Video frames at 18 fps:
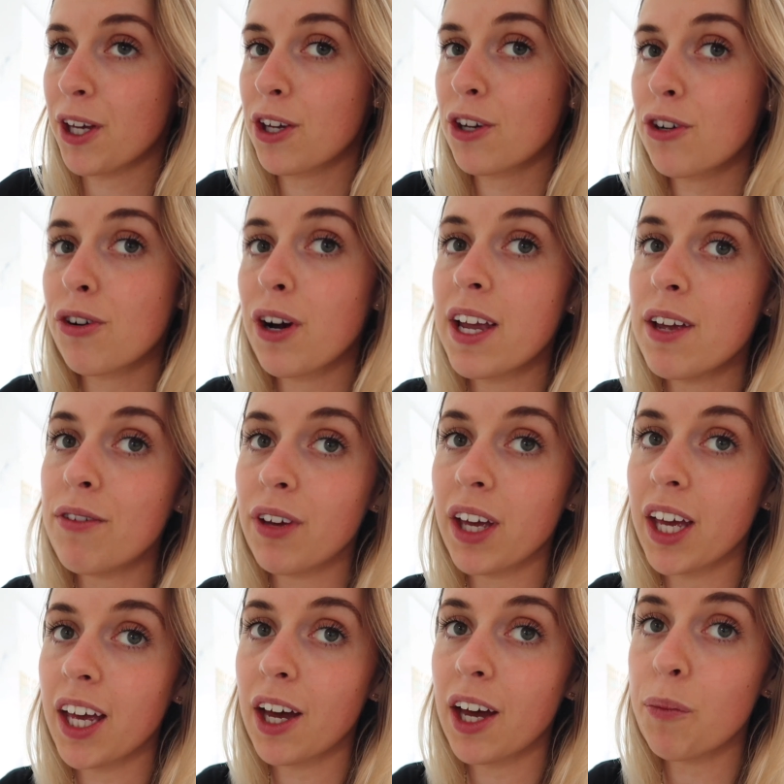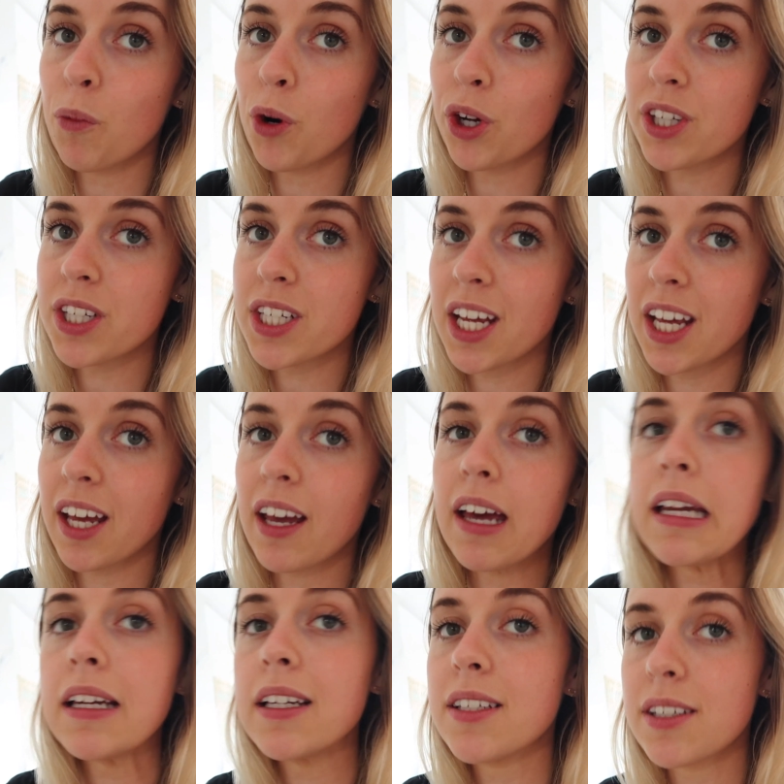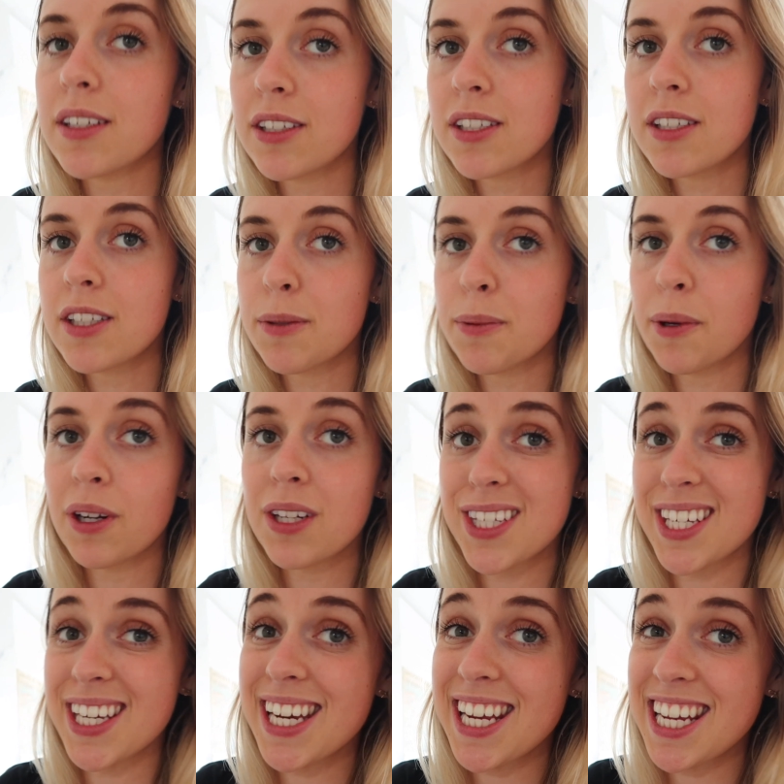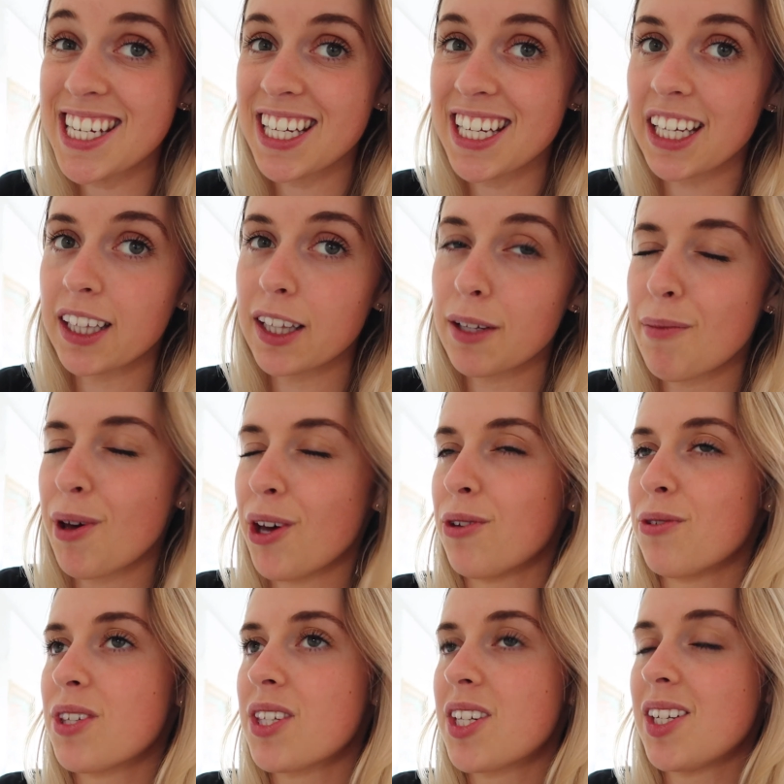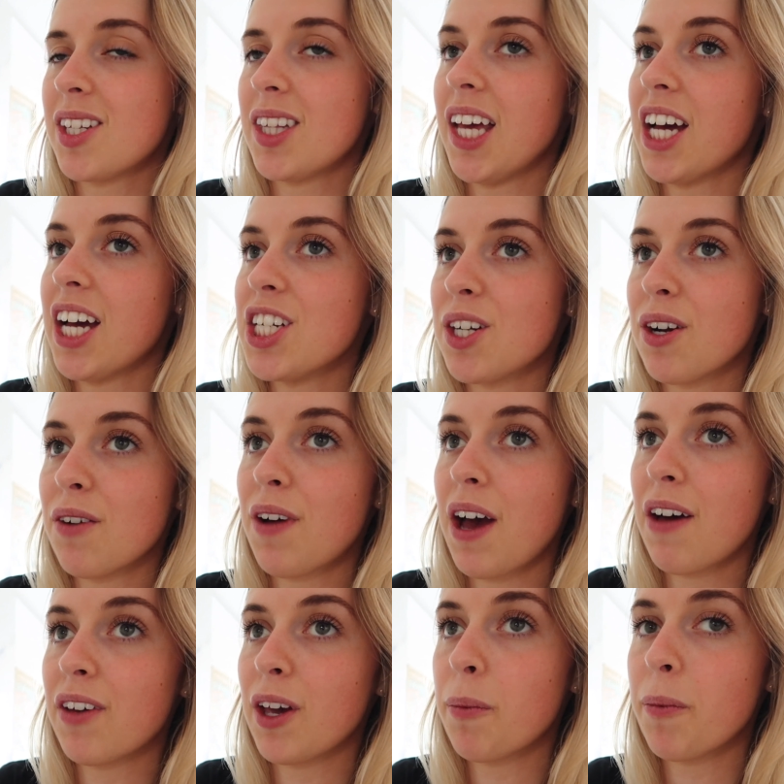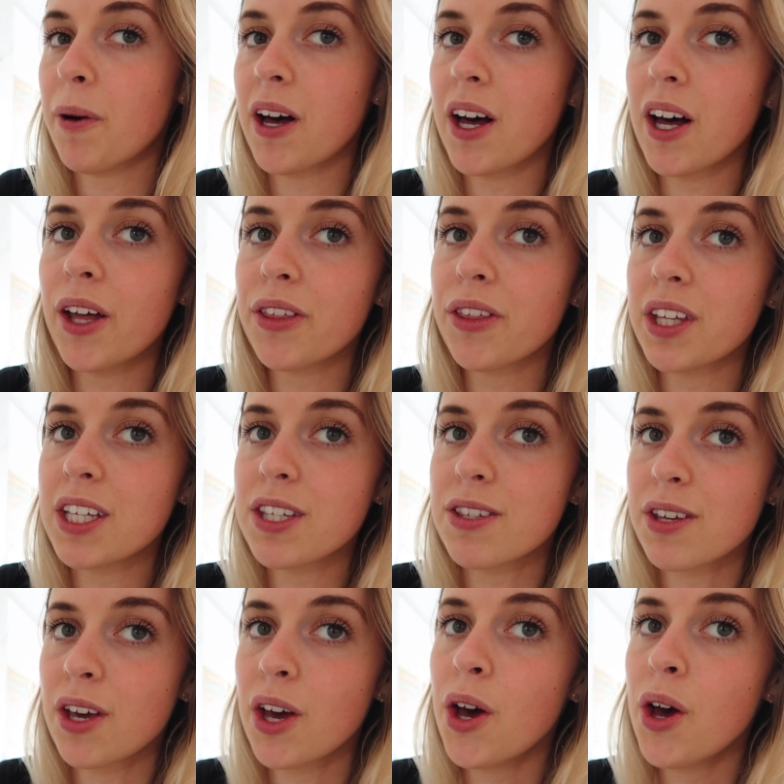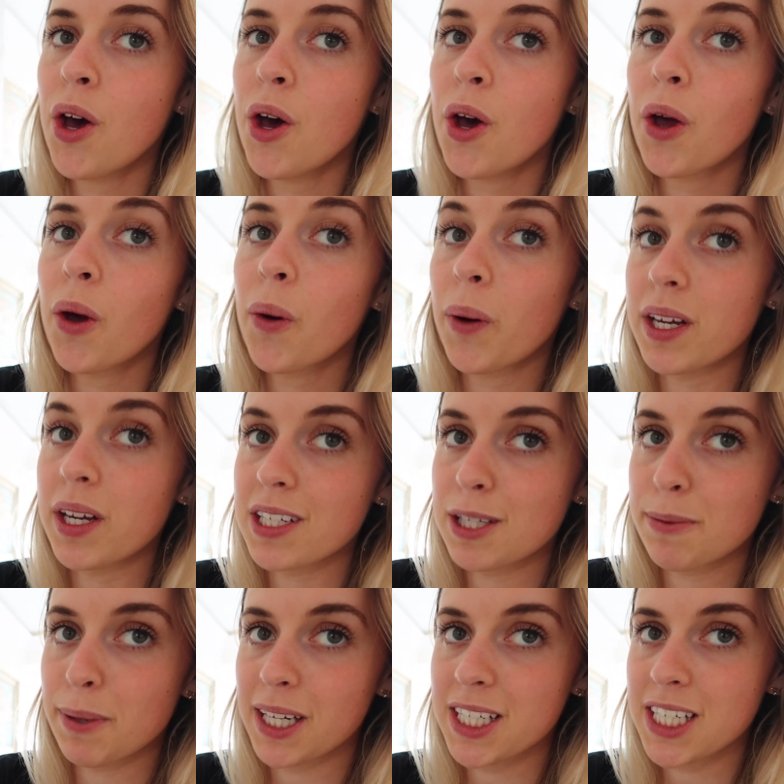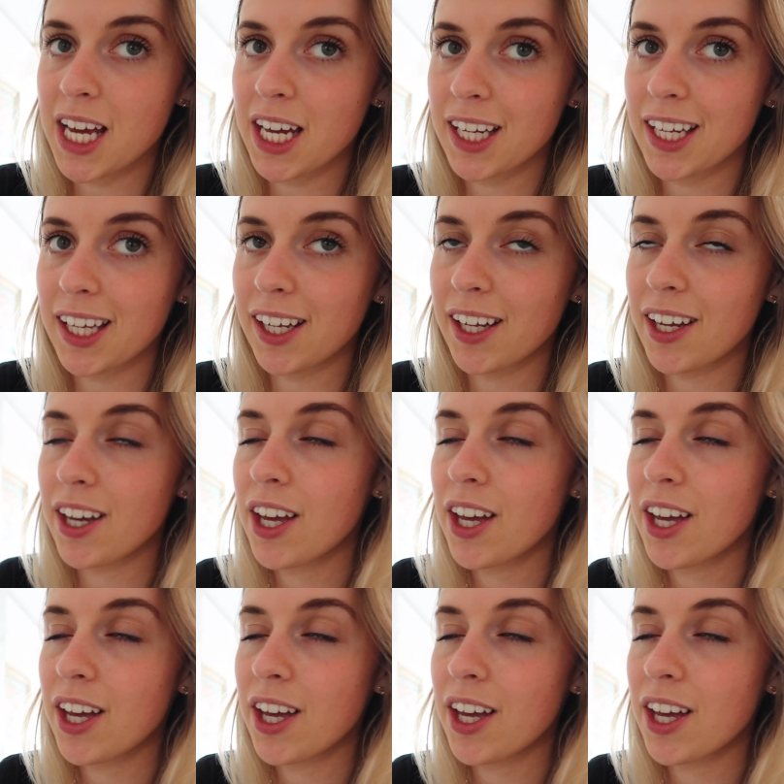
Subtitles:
craving and wanting, and to be honest, needing the most. The idea of having a bath is quite spectacular.